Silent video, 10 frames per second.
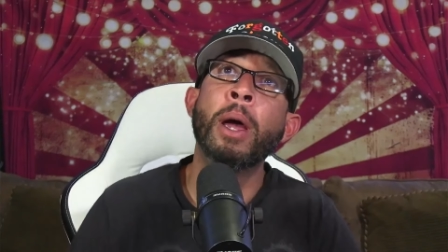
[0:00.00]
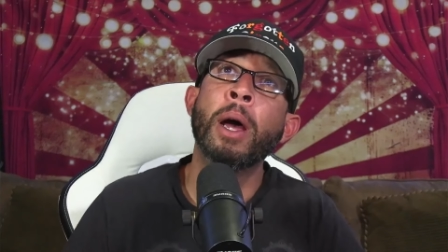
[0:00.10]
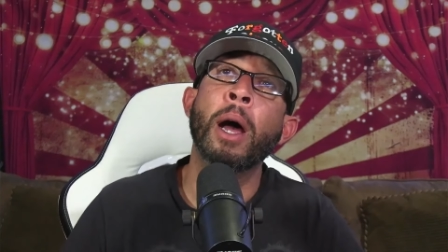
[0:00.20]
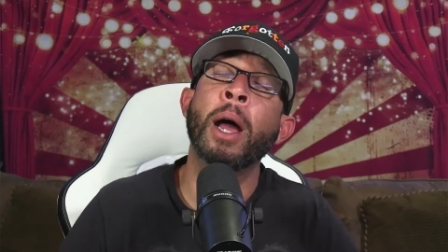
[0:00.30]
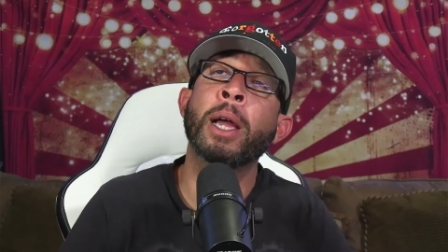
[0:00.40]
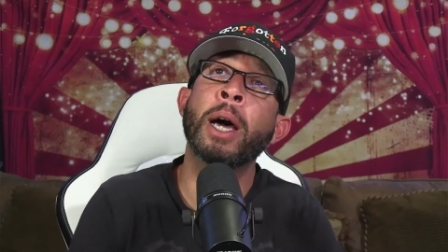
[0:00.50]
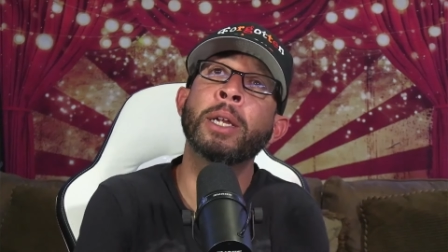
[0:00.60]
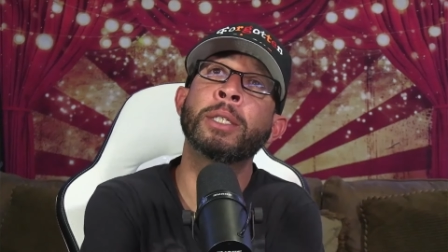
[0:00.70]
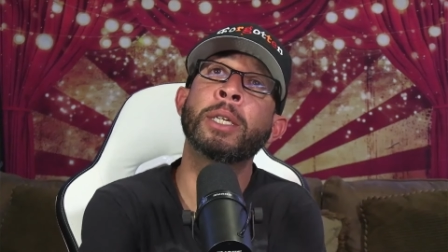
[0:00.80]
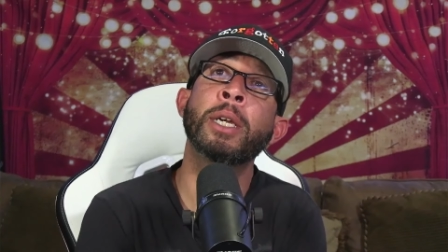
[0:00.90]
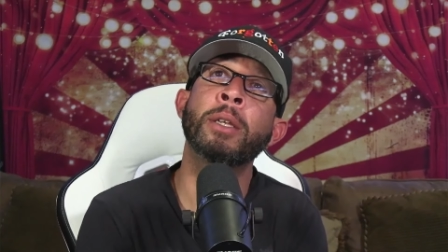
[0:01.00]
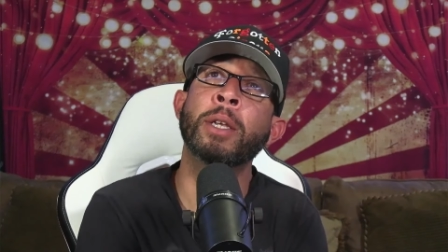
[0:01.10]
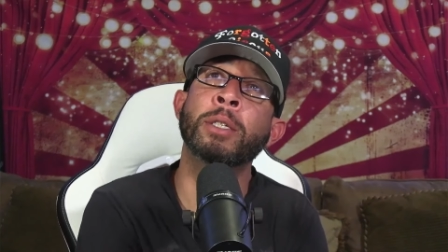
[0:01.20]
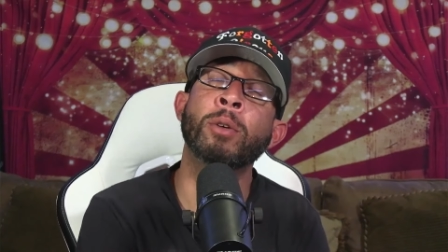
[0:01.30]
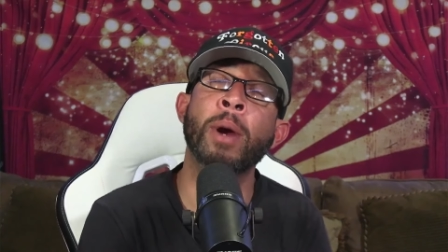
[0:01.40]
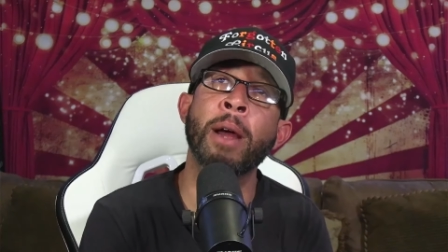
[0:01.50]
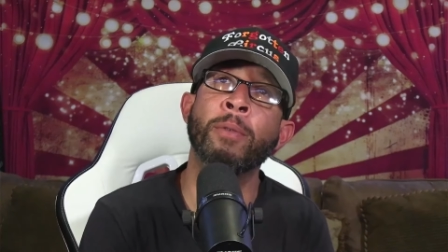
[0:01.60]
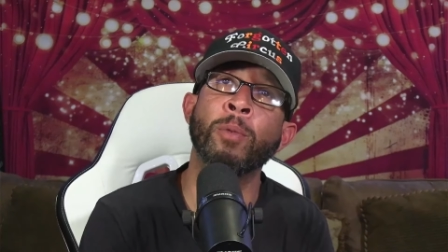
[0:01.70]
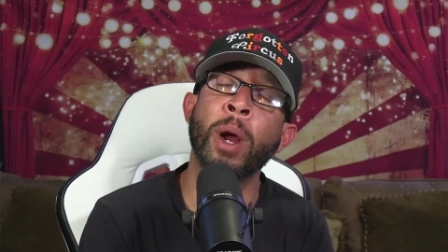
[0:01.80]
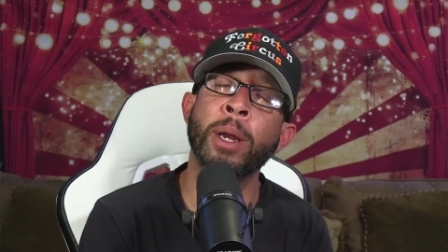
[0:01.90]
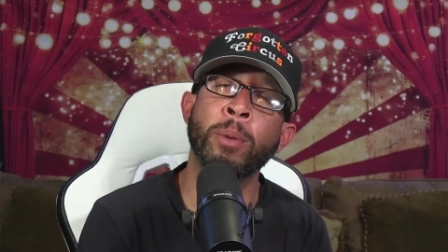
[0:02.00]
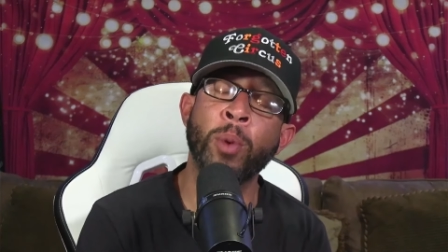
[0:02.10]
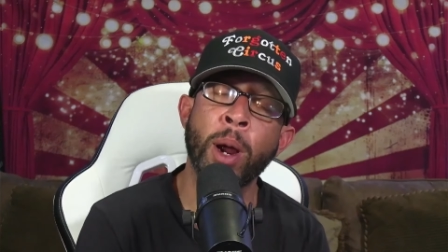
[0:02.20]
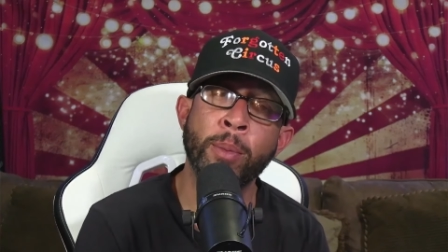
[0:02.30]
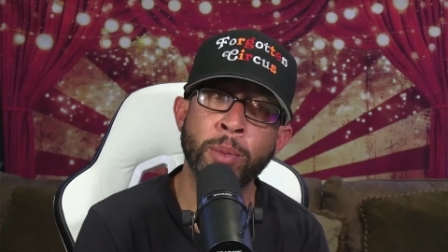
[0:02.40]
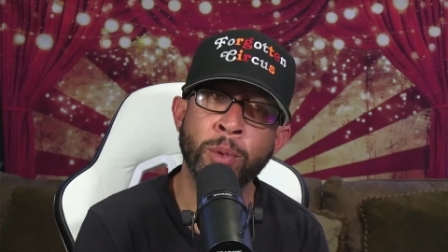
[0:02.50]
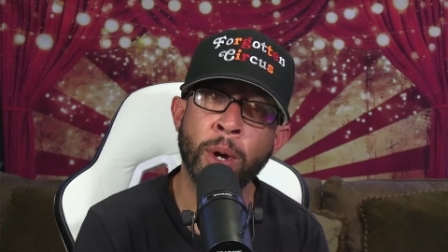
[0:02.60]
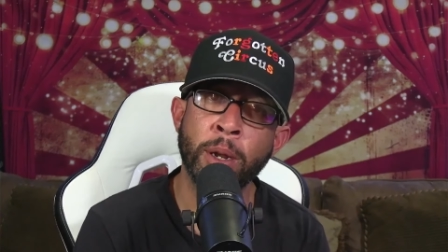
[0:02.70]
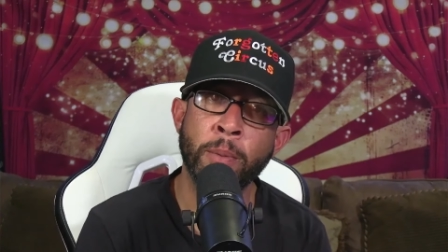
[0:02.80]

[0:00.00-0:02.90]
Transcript: I kind of see that you were having writing problems, right?